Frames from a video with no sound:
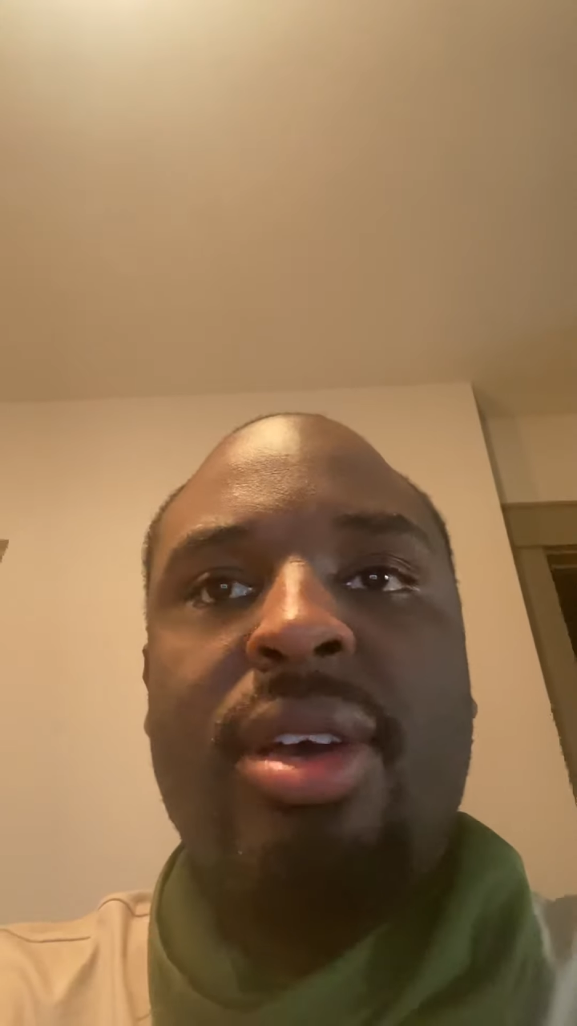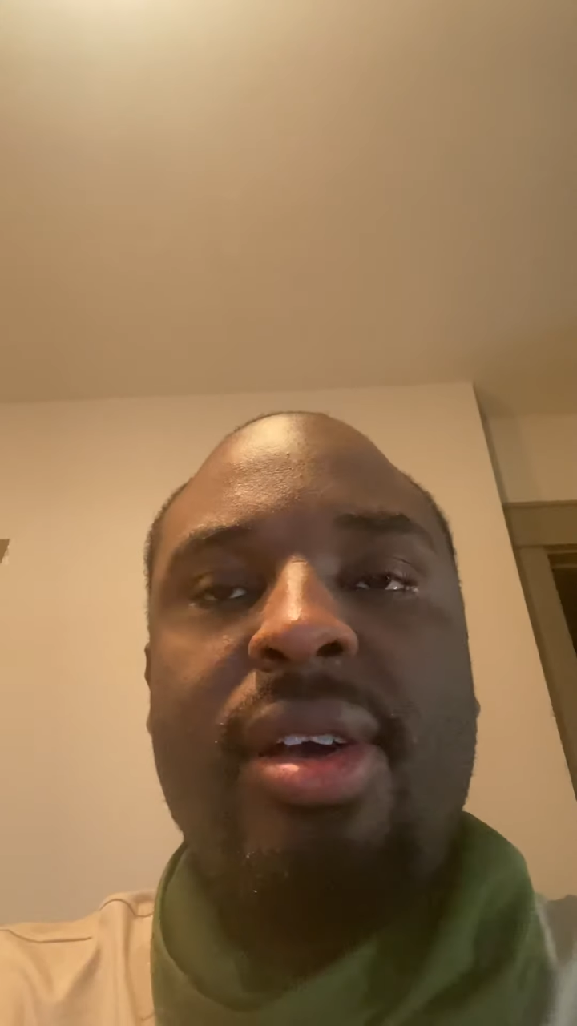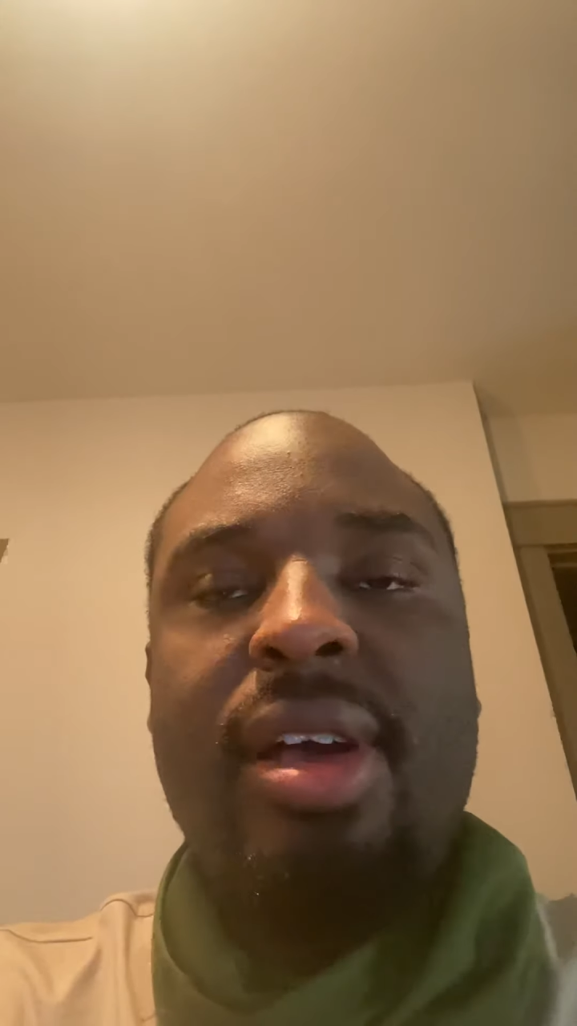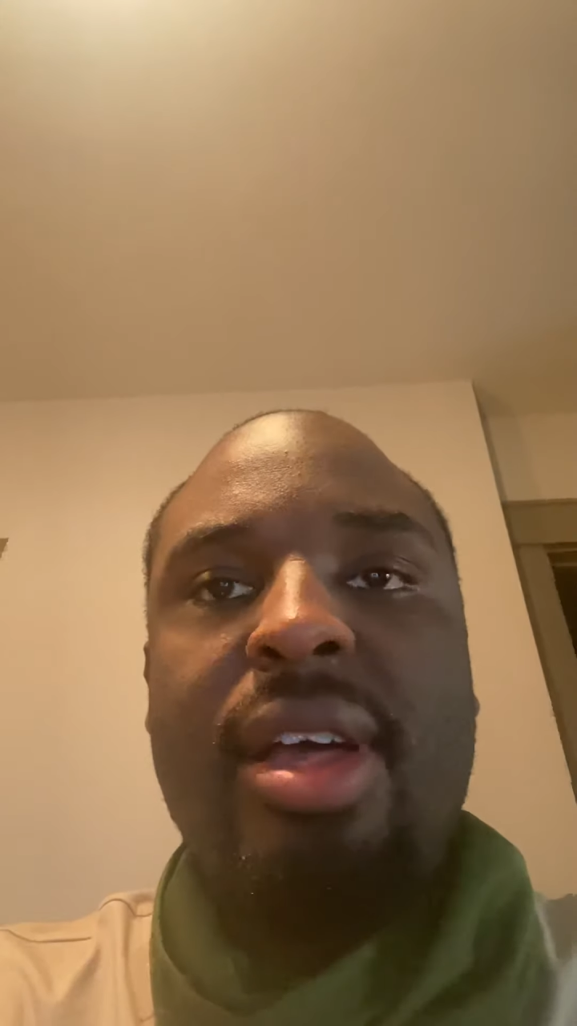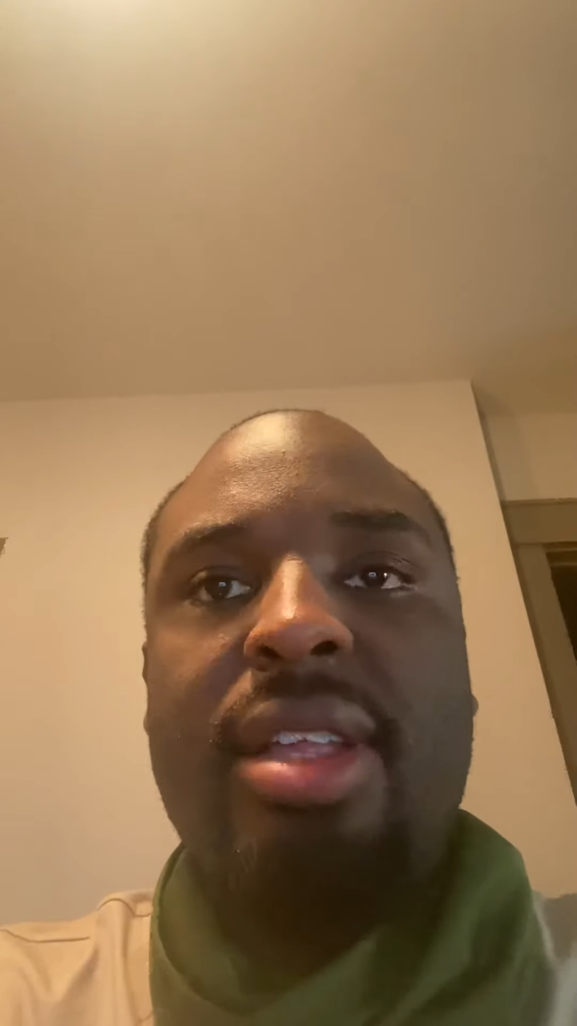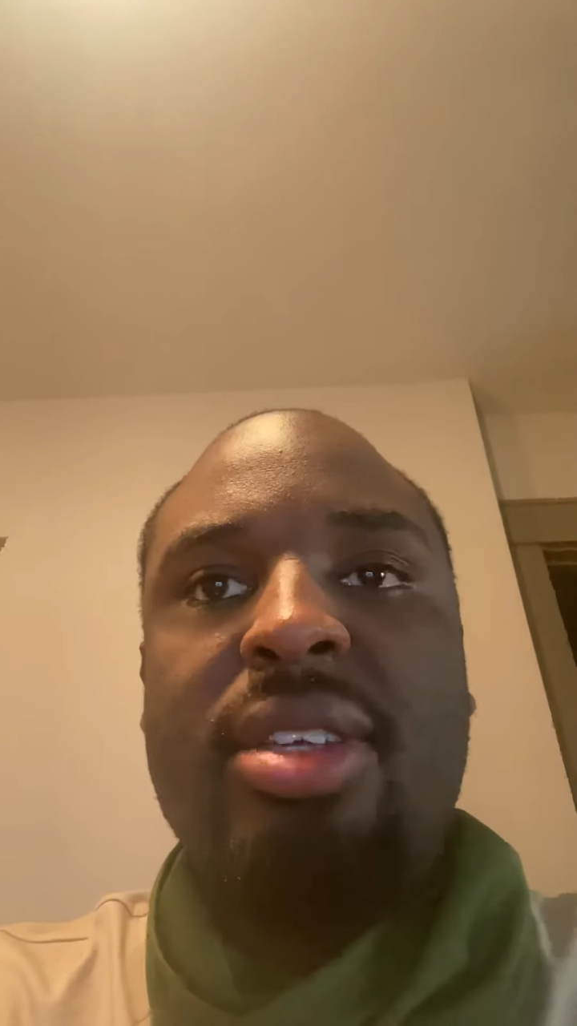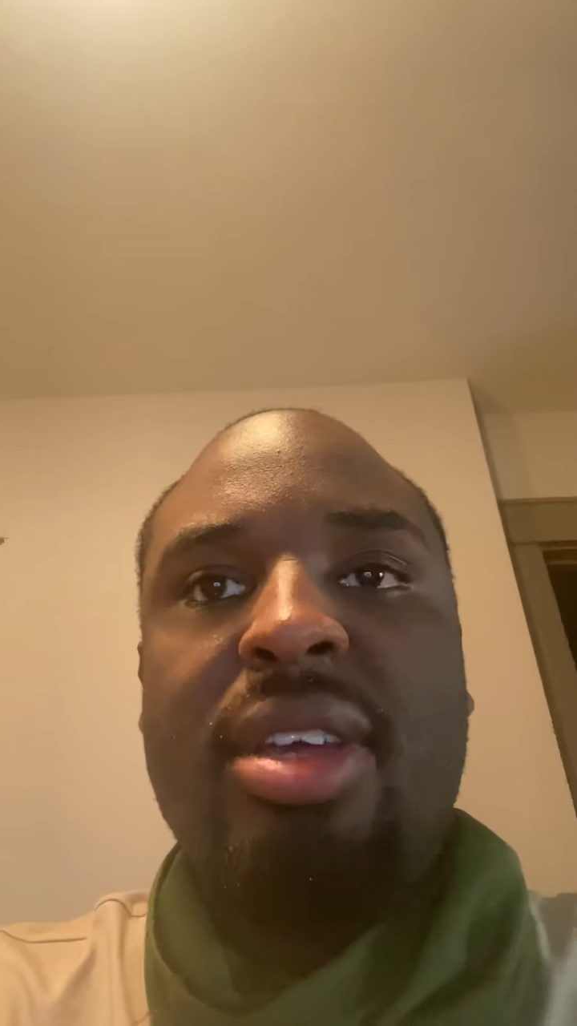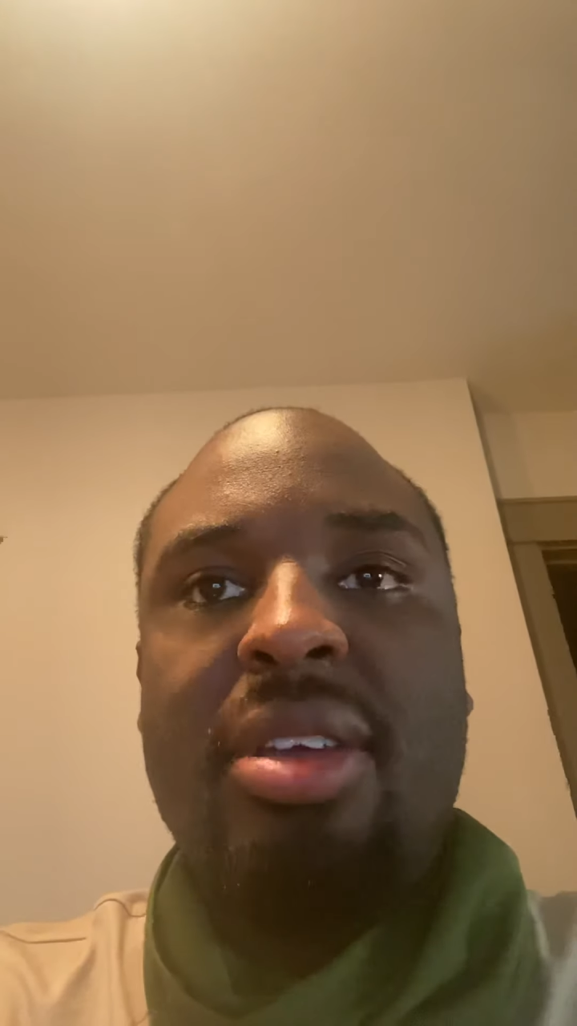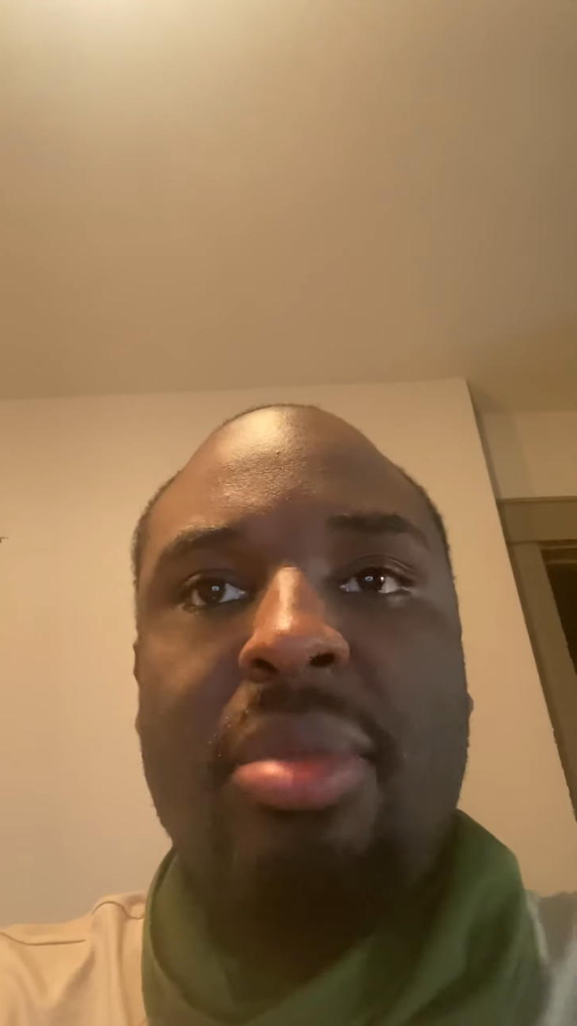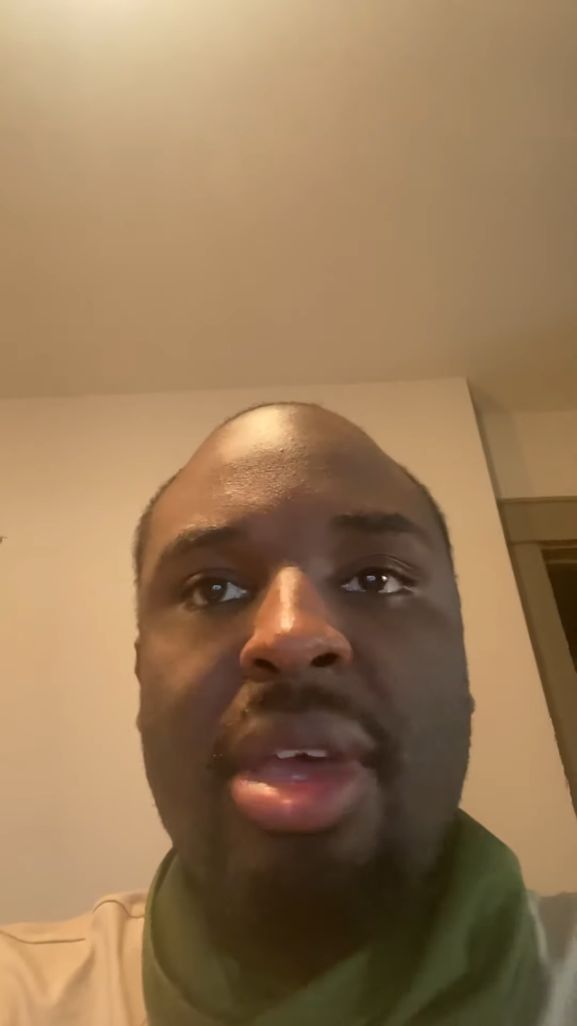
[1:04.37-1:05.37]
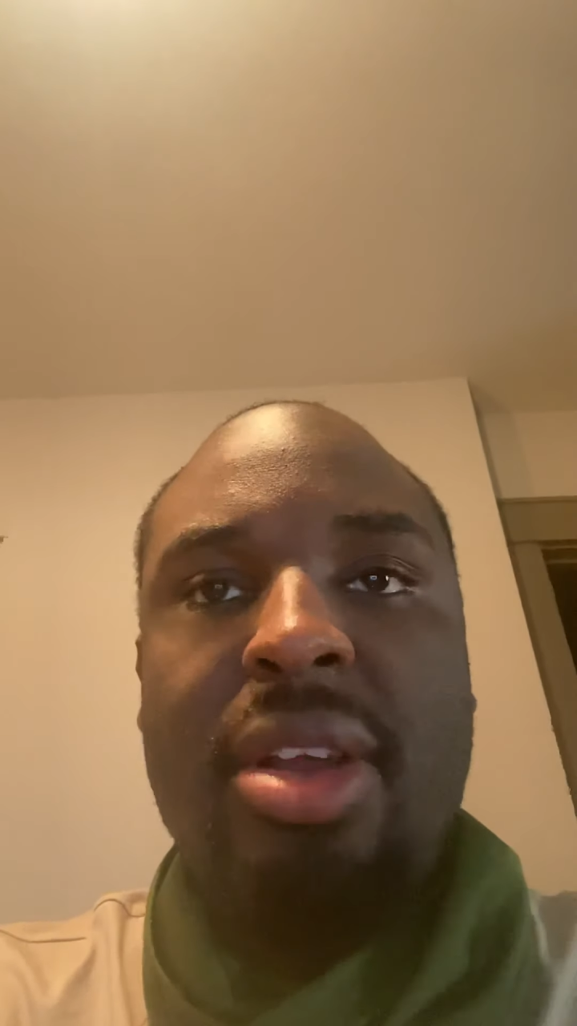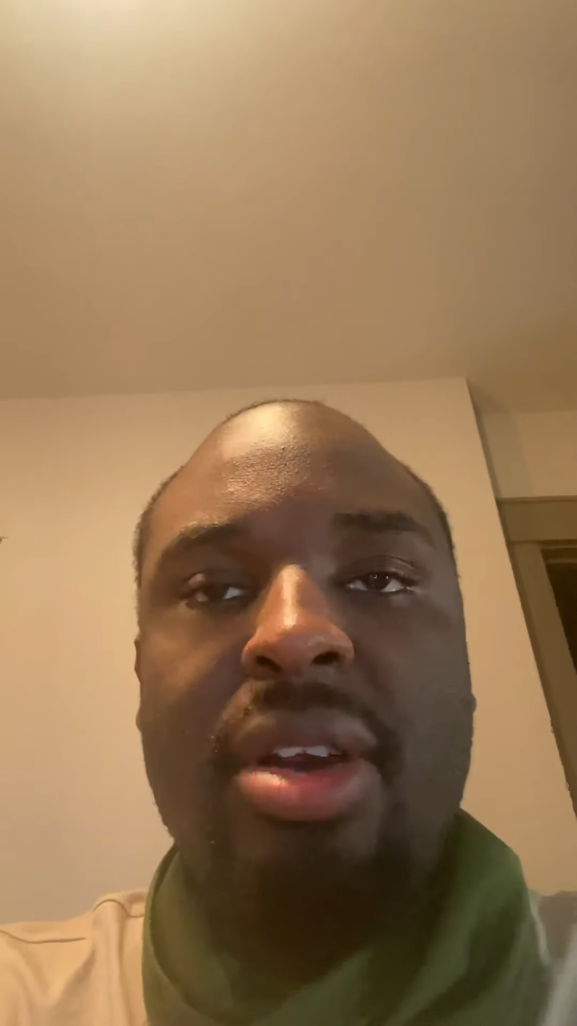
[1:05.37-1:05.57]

It's going to make it